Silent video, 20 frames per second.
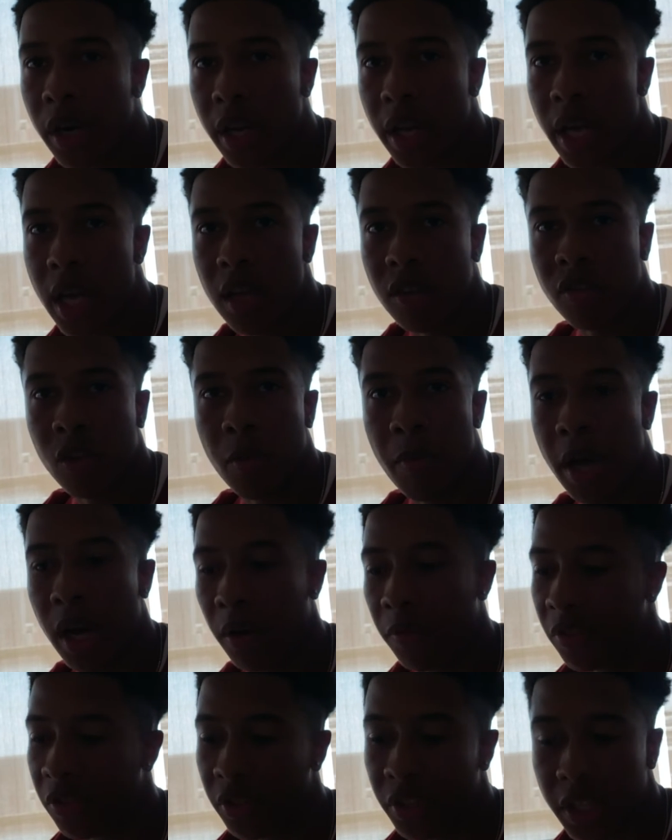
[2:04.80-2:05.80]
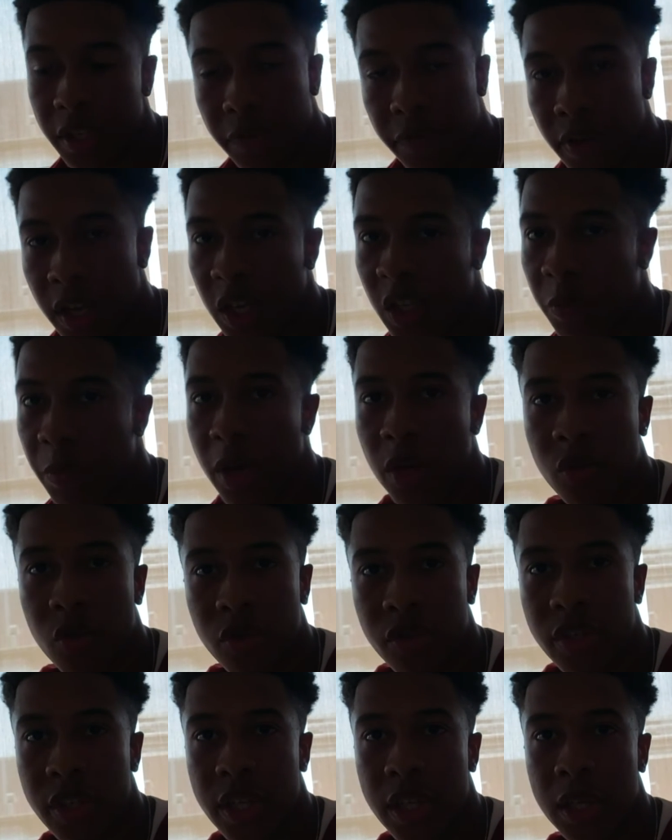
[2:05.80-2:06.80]
it is, no matter if it's defense, special
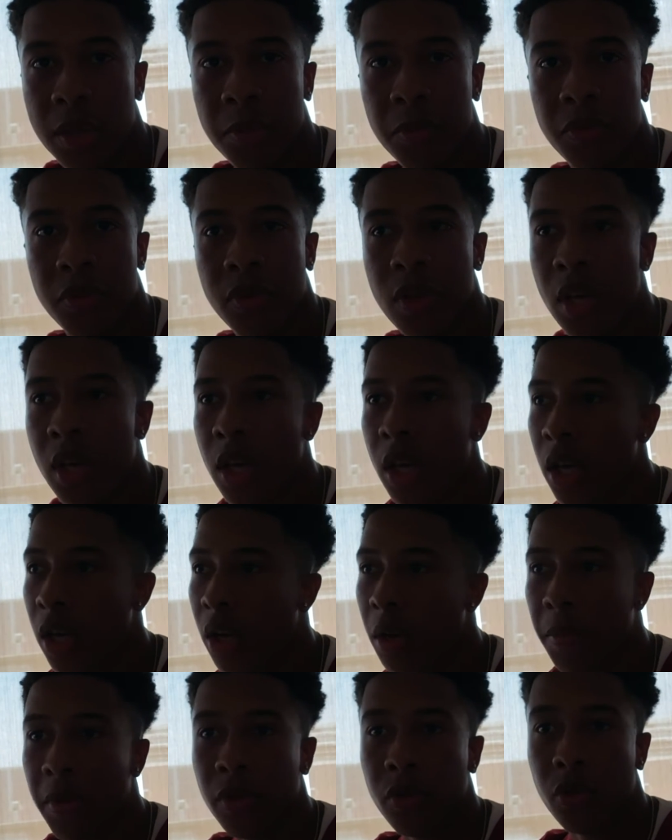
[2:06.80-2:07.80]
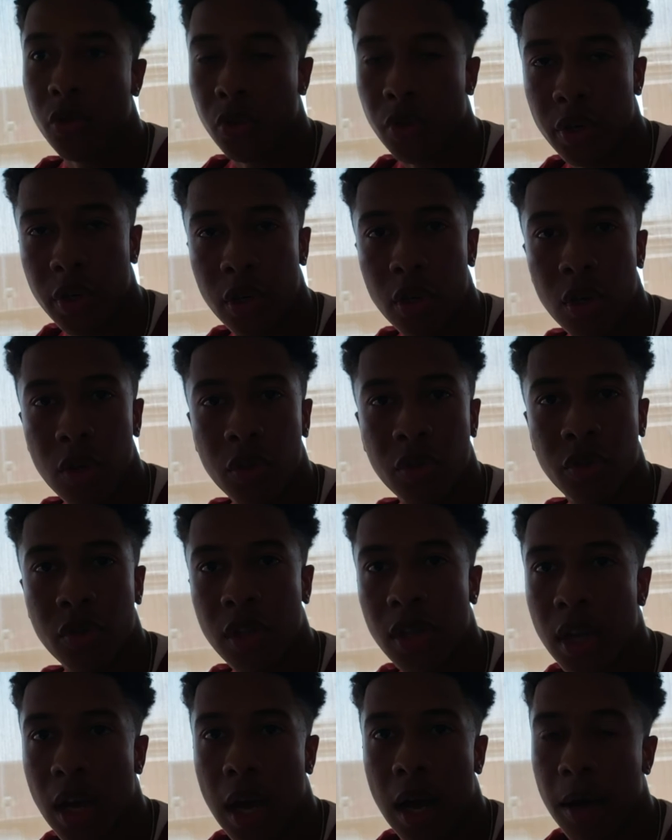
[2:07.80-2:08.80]
teams, I mean, drills.
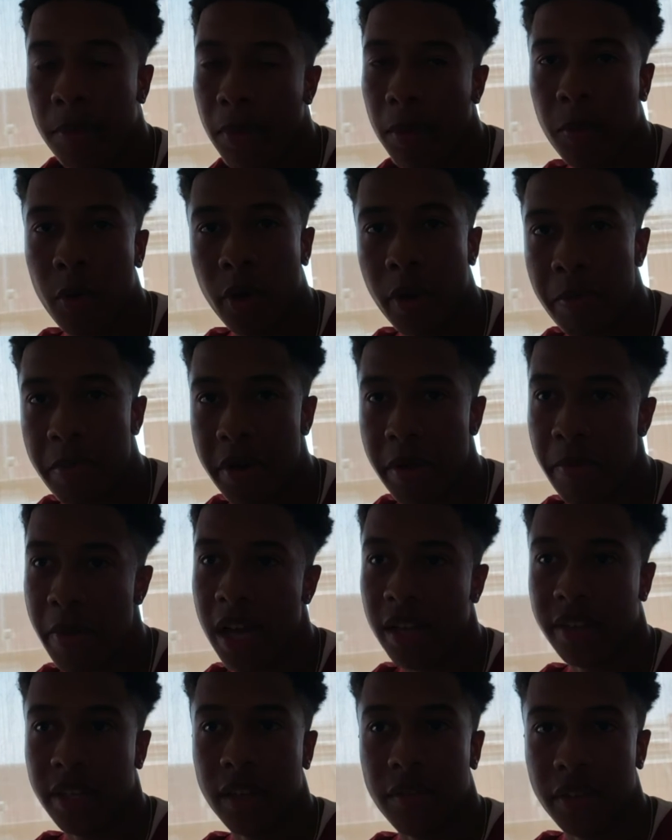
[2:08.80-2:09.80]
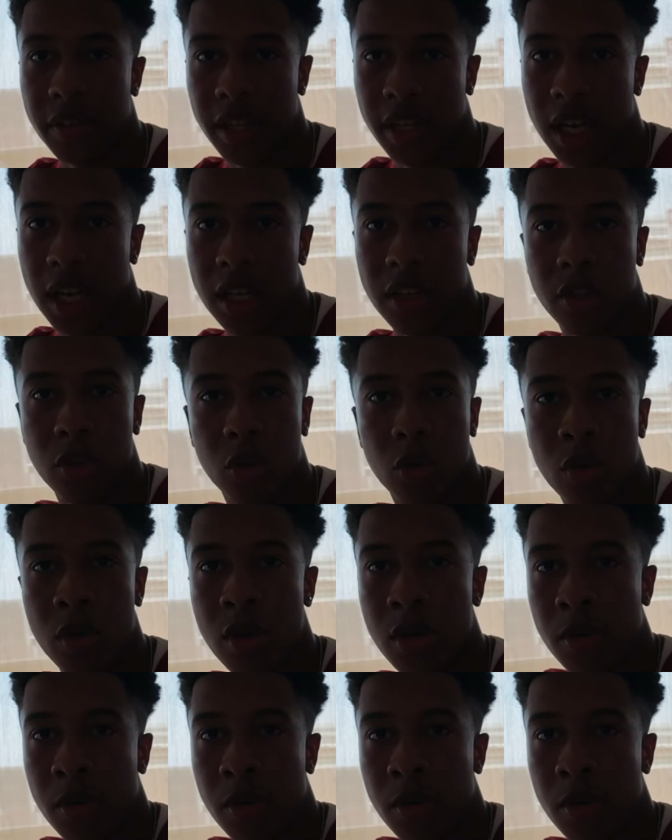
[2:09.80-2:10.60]
Yeah, I'm going to be the best at everything I do.